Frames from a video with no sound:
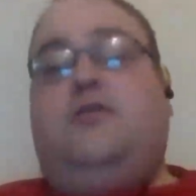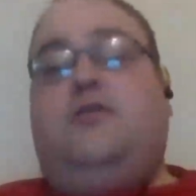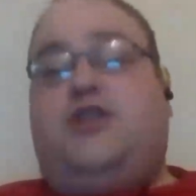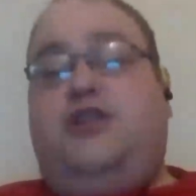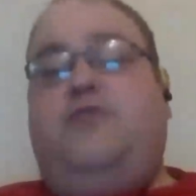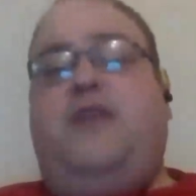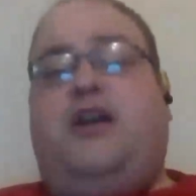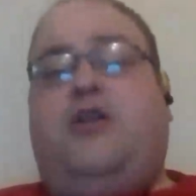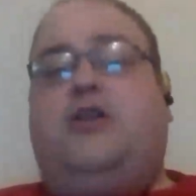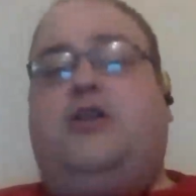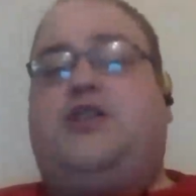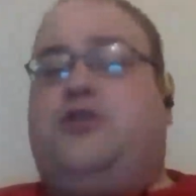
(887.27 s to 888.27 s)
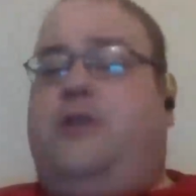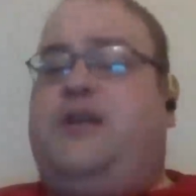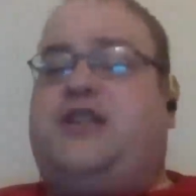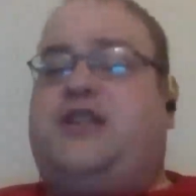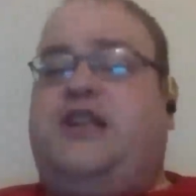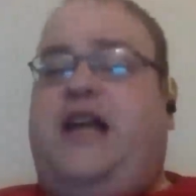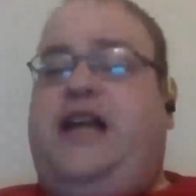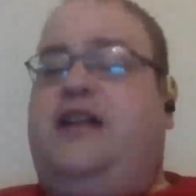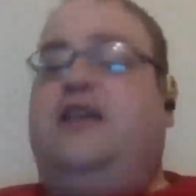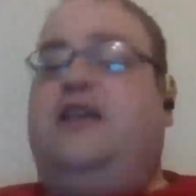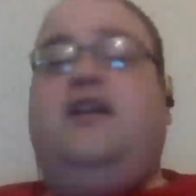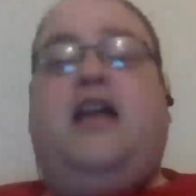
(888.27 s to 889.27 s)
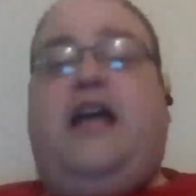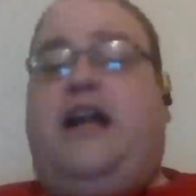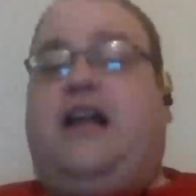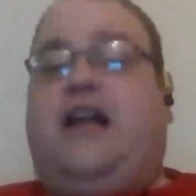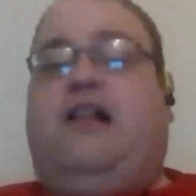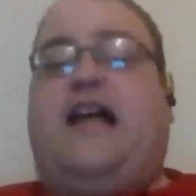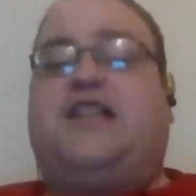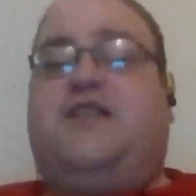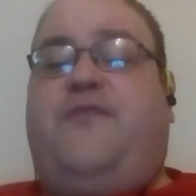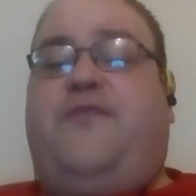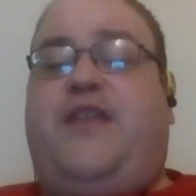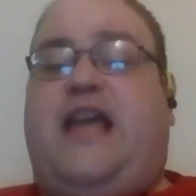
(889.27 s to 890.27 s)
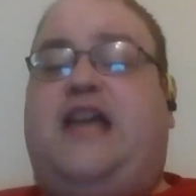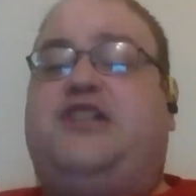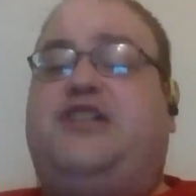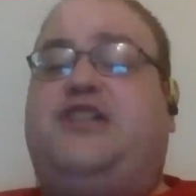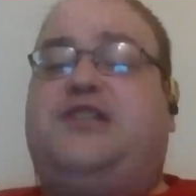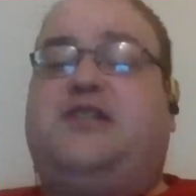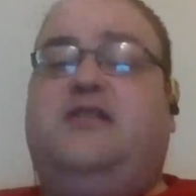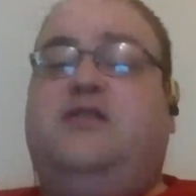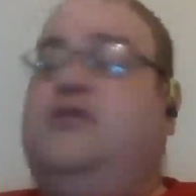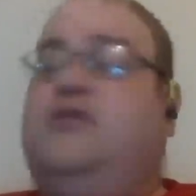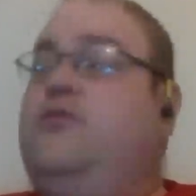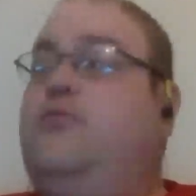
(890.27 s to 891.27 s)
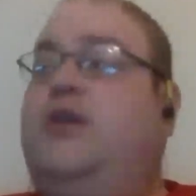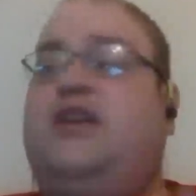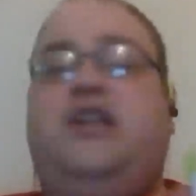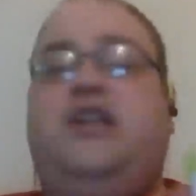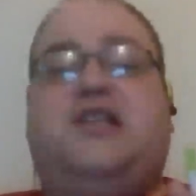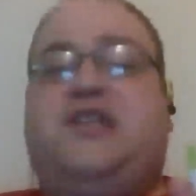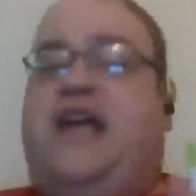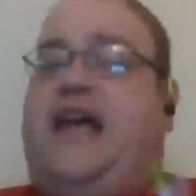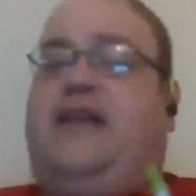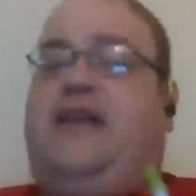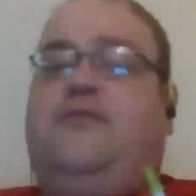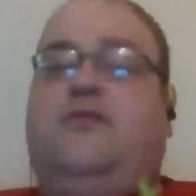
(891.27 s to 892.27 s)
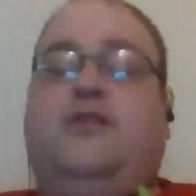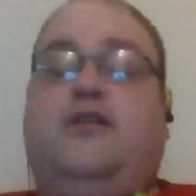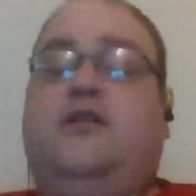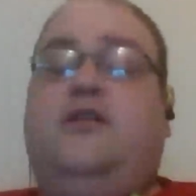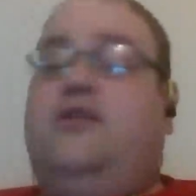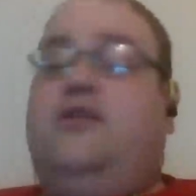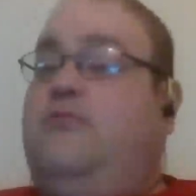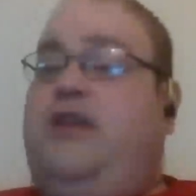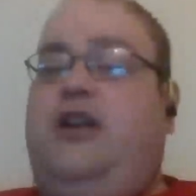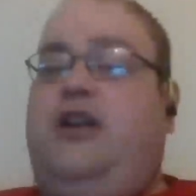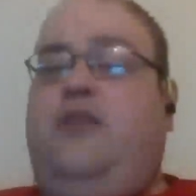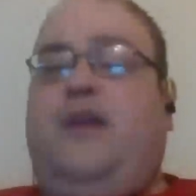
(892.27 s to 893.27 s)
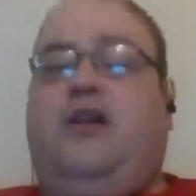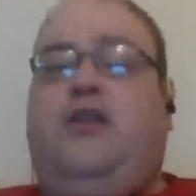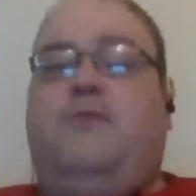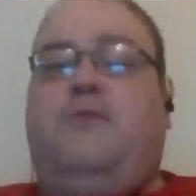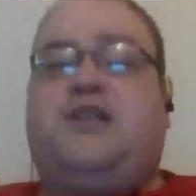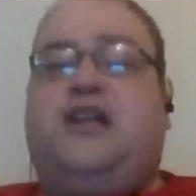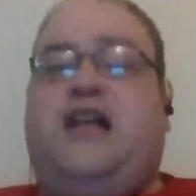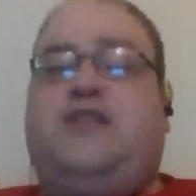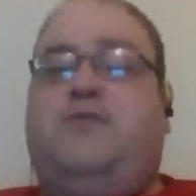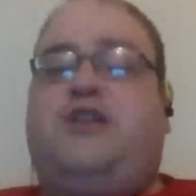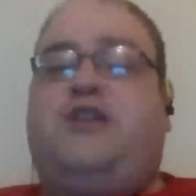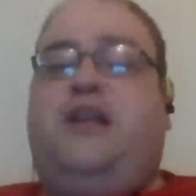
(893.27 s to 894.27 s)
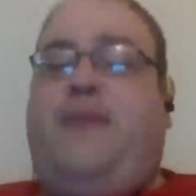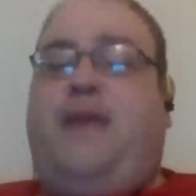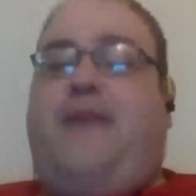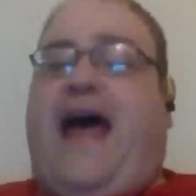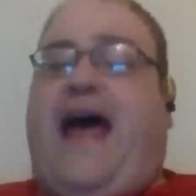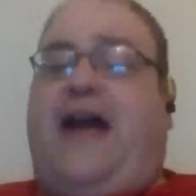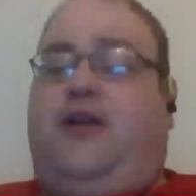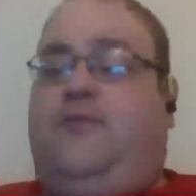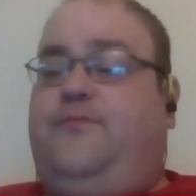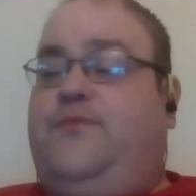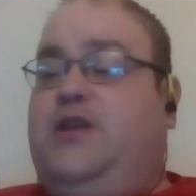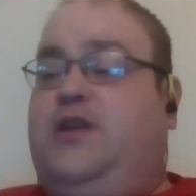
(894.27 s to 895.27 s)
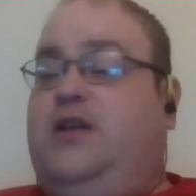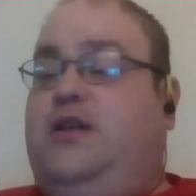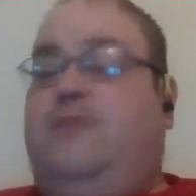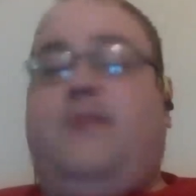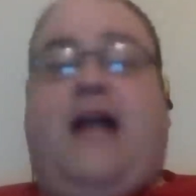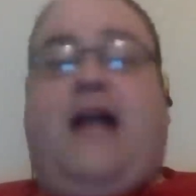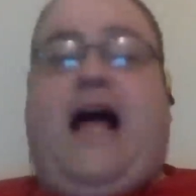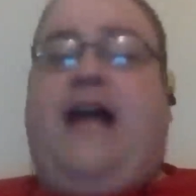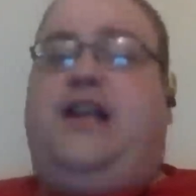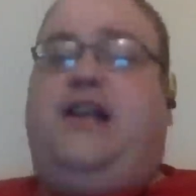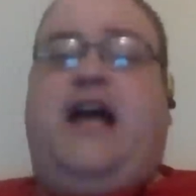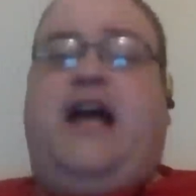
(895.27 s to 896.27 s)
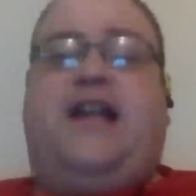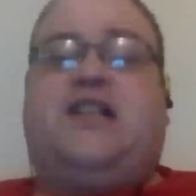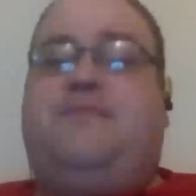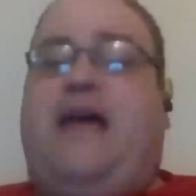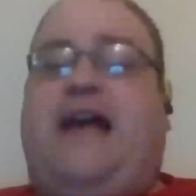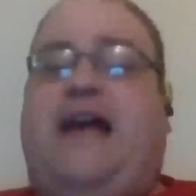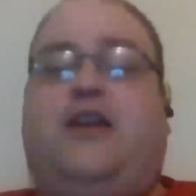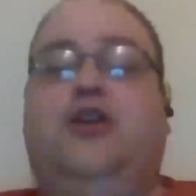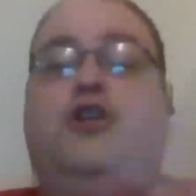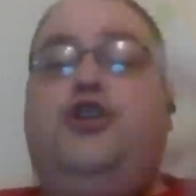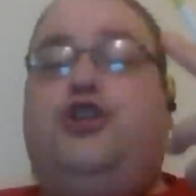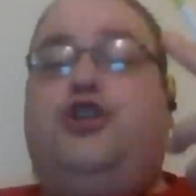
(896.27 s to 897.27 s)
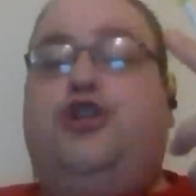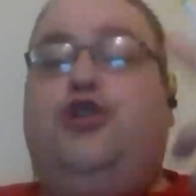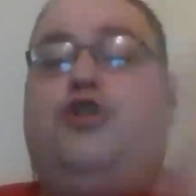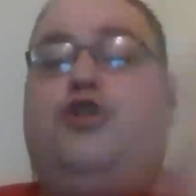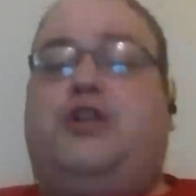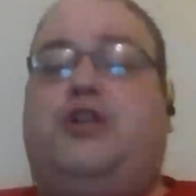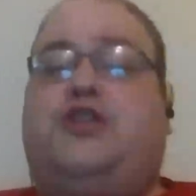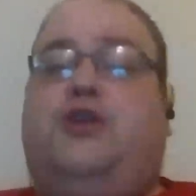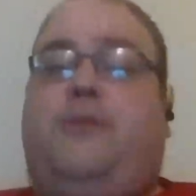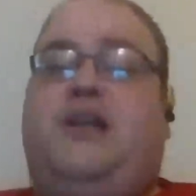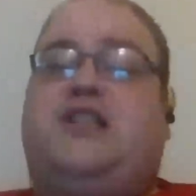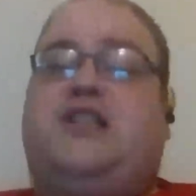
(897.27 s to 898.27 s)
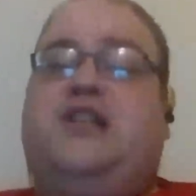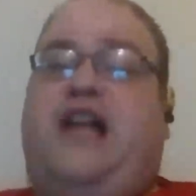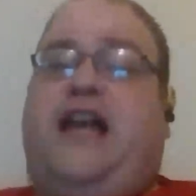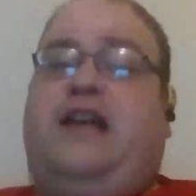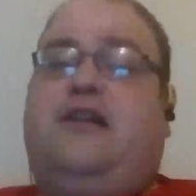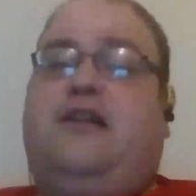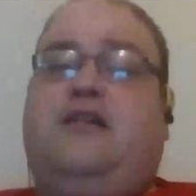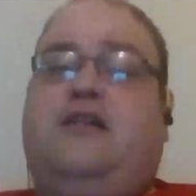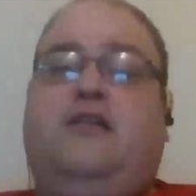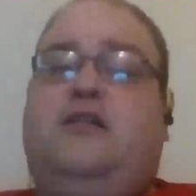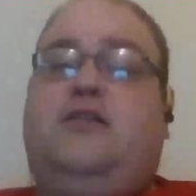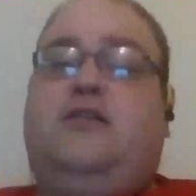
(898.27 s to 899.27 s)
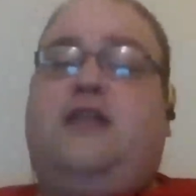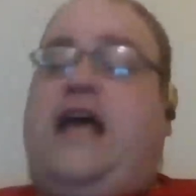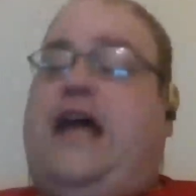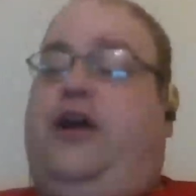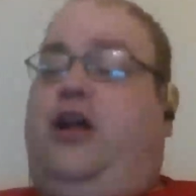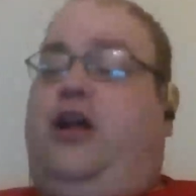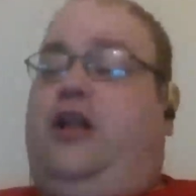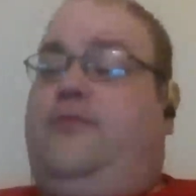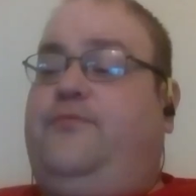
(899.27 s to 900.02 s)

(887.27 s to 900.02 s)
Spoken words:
2 big court stormings tonight and a classic for the ages. What can you say? We knew Maryland and Wisconsin was going to be a battle. But I did not expect 2 court stormings tonight at all.